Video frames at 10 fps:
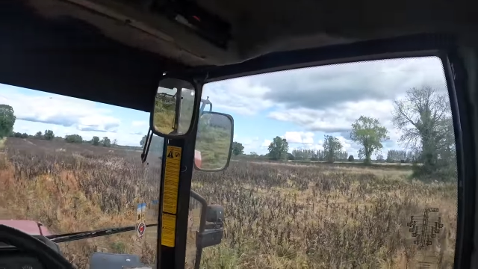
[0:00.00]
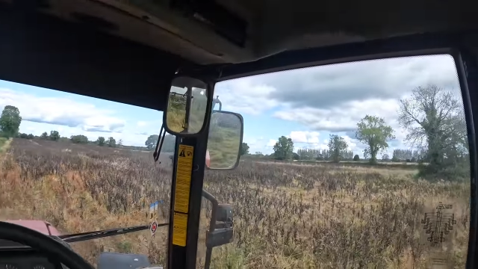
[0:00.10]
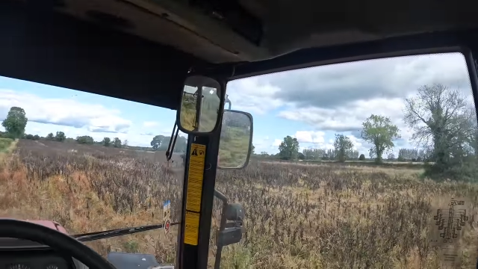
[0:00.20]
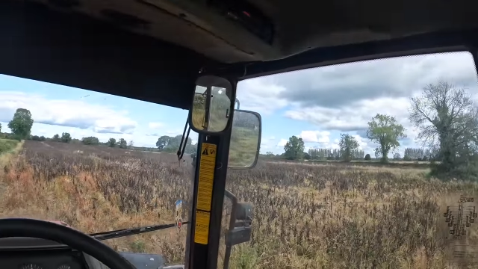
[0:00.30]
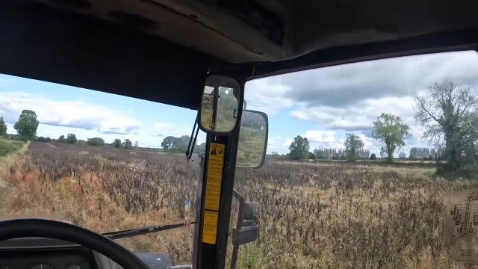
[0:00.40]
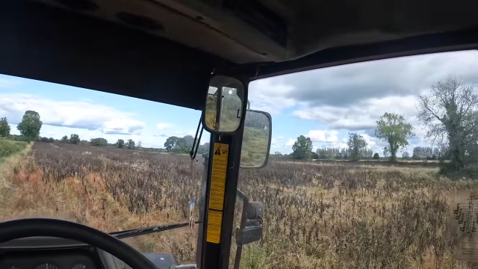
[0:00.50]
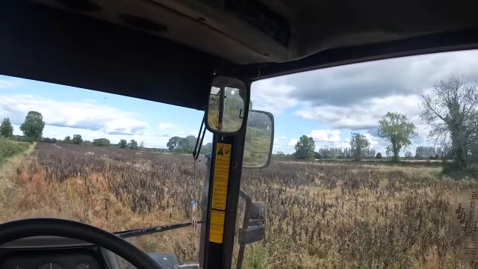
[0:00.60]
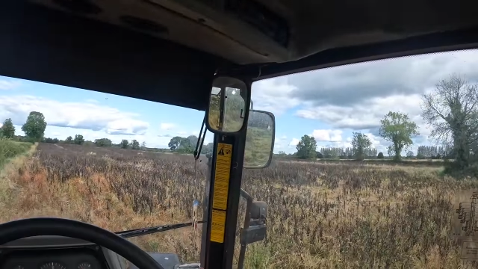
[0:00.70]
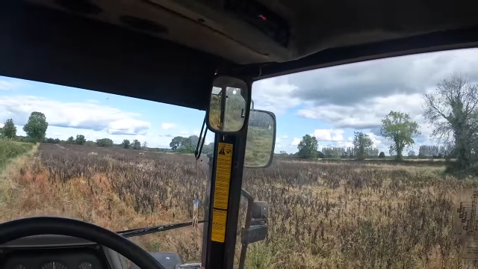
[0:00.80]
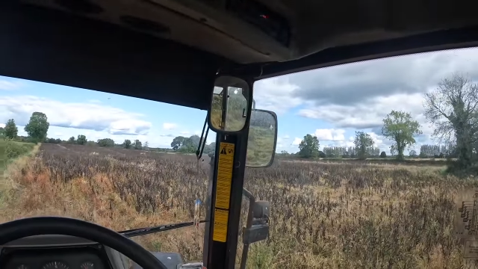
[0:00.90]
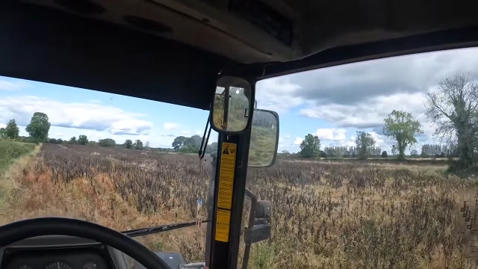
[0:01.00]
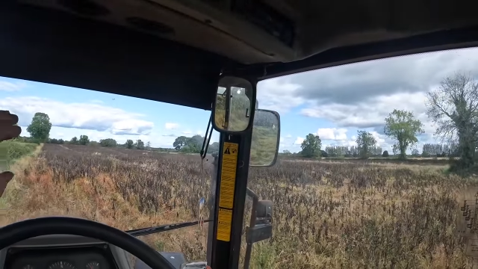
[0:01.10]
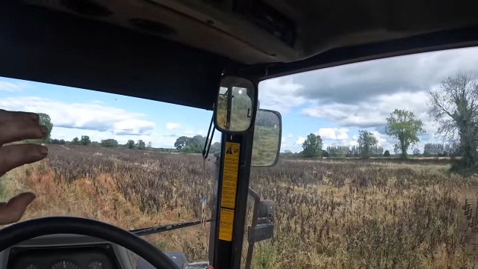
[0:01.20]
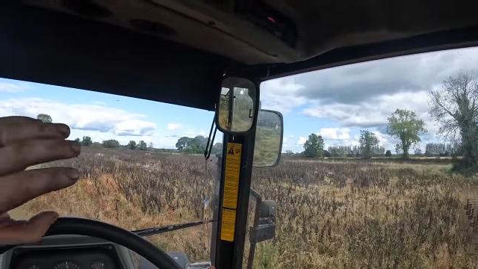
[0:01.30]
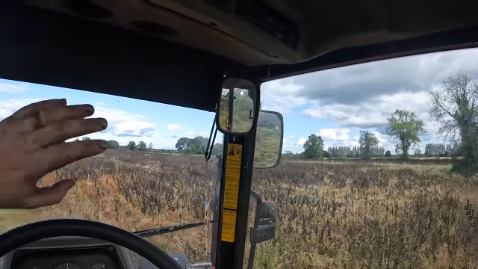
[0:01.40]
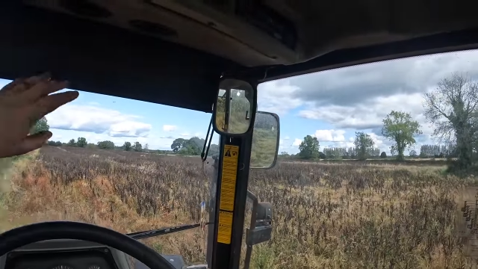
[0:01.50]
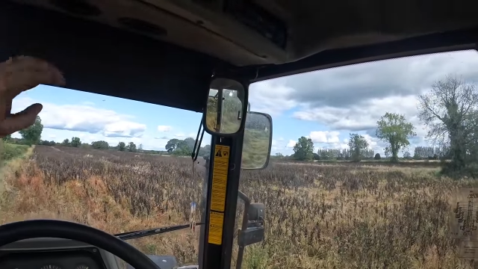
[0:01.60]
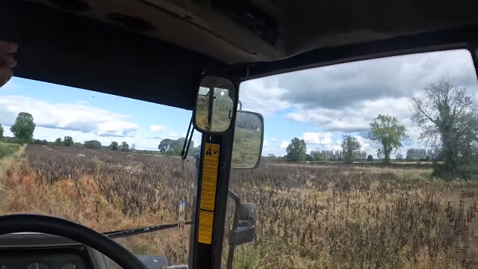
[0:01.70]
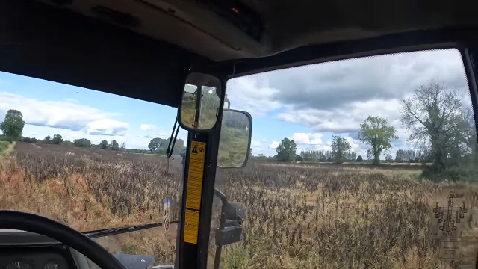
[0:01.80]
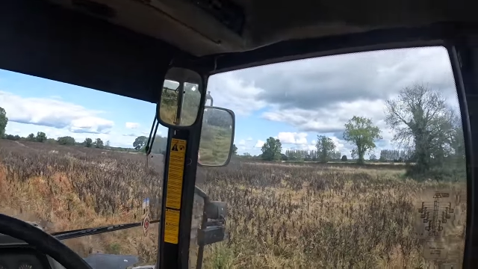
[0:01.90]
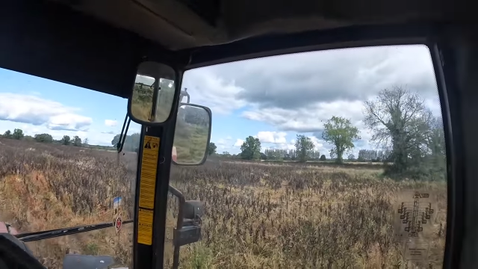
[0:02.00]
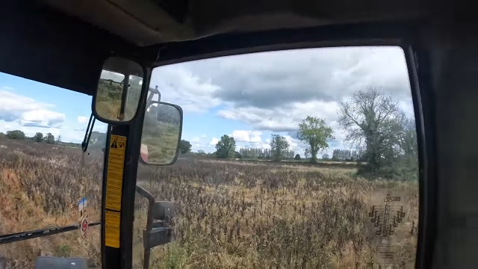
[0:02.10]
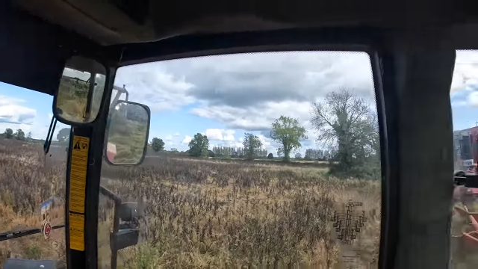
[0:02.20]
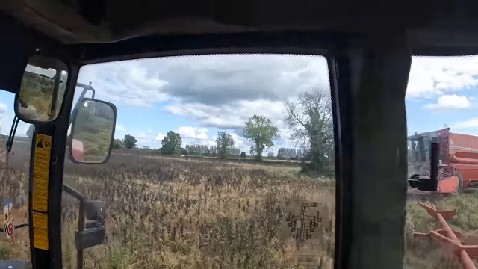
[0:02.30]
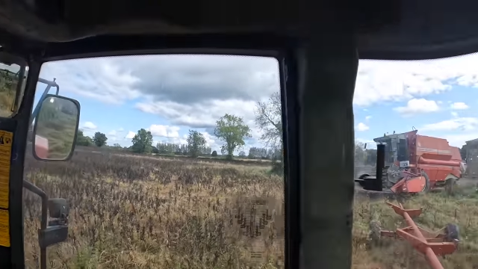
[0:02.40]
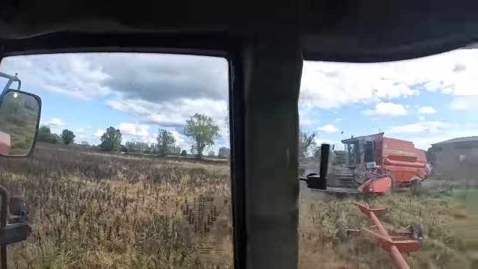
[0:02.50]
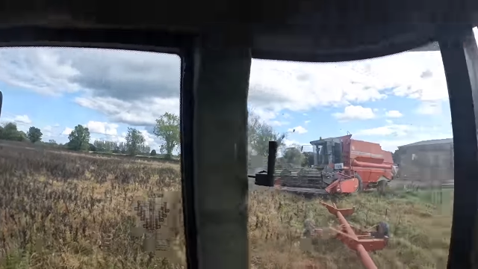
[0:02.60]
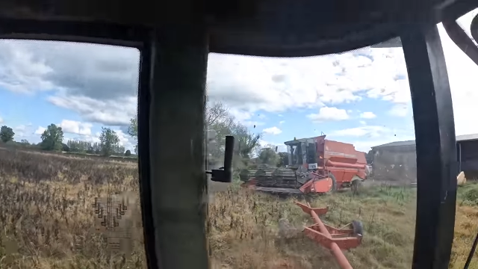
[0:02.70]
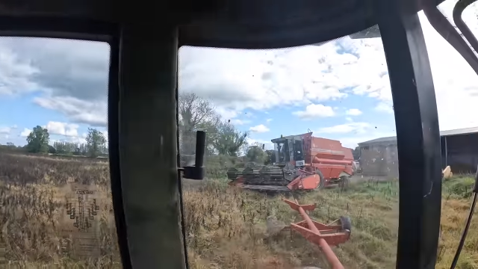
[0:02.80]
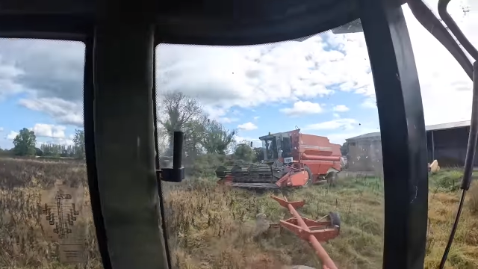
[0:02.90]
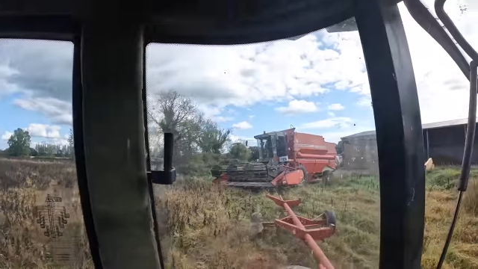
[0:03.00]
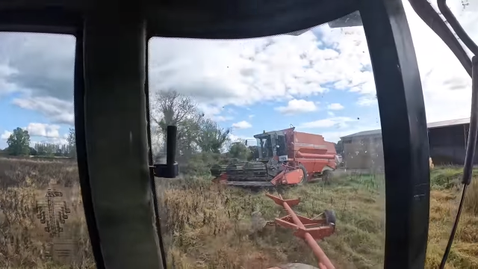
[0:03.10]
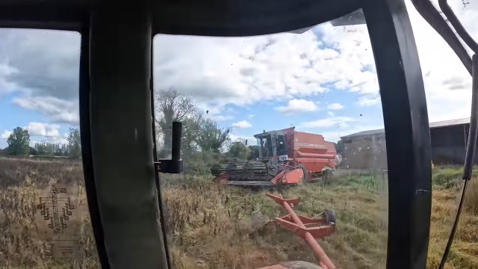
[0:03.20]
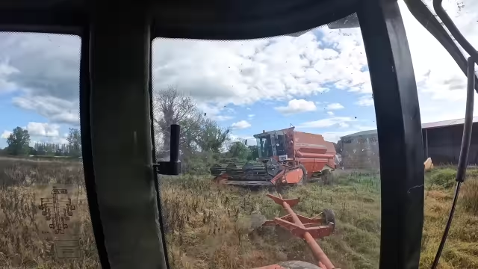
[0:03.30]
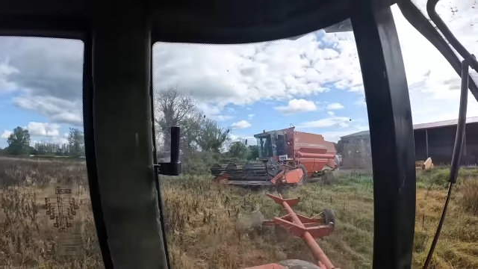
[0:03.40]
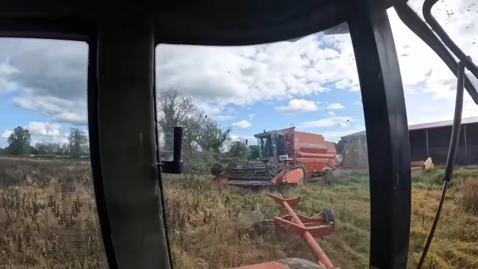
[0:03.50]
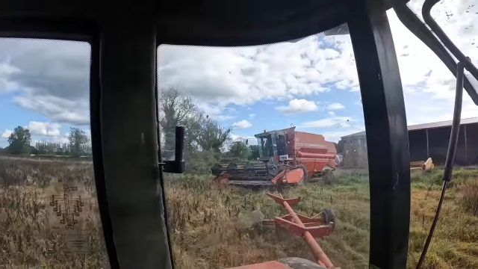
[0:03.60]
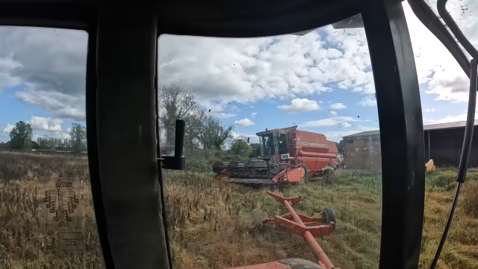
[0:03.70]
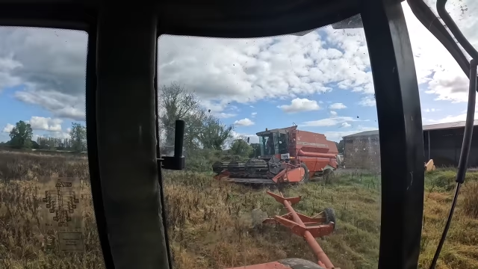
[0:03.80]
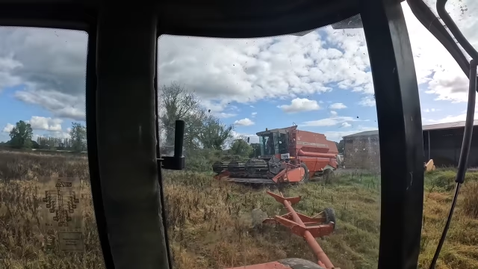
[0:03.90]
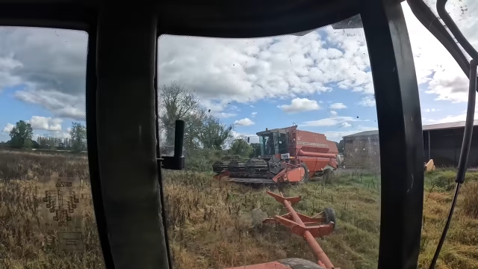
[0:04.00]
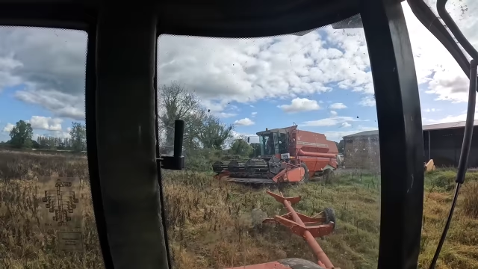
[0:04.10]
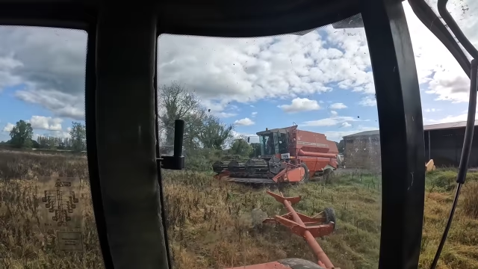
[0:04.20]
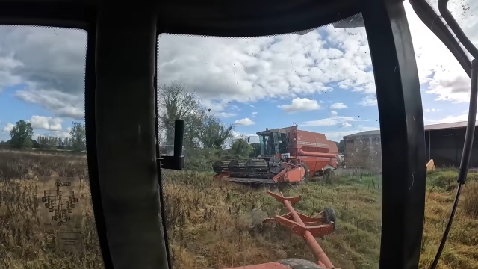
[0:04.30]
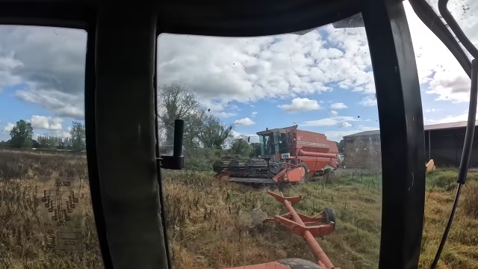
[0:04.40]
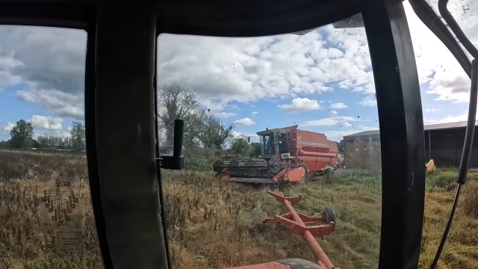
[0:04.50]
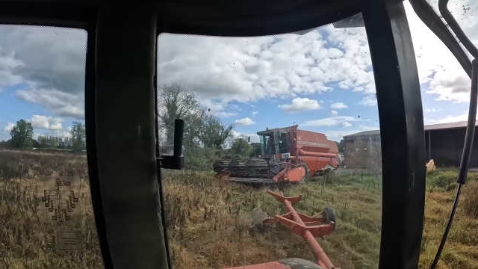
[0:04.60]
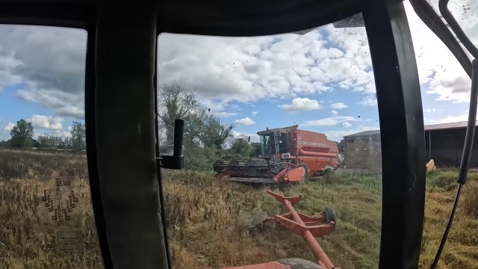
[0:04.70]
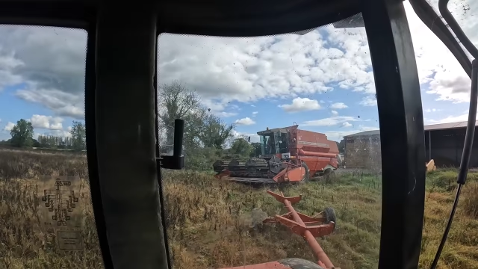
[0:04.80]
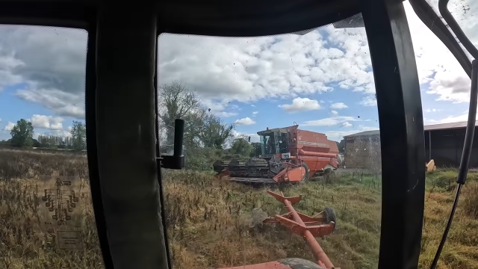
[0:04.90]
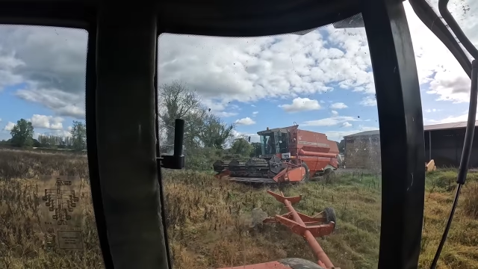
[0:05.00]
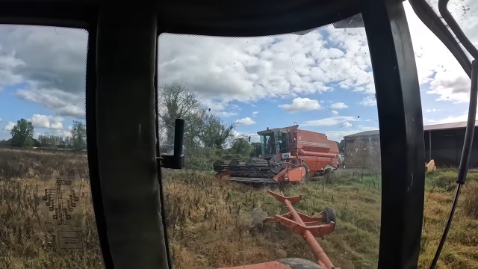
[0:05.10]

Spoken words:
No face is visible, so there are no lips to read.